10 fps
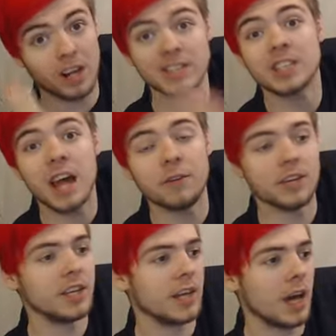to set
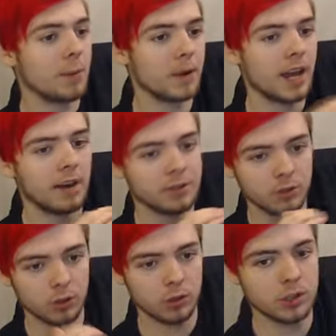everything up, and I have to
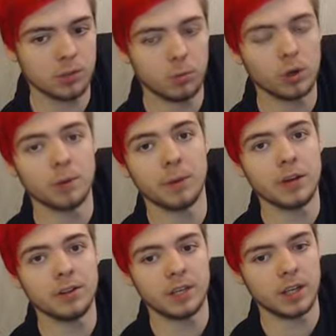learn some more
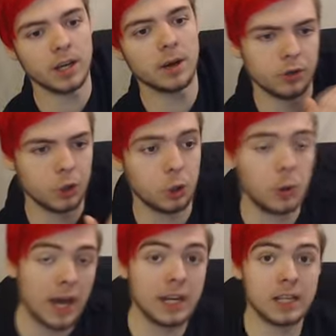about the
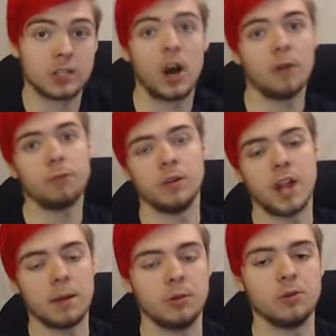new editing software
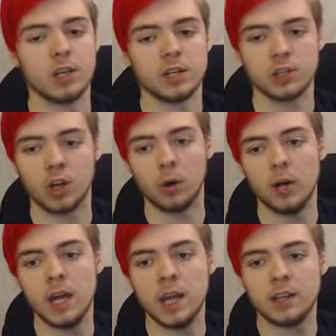that I'm using, so,
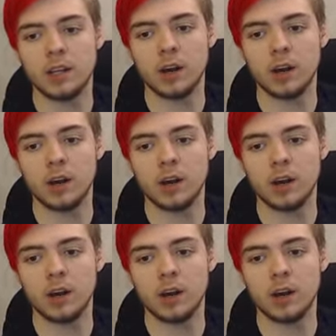you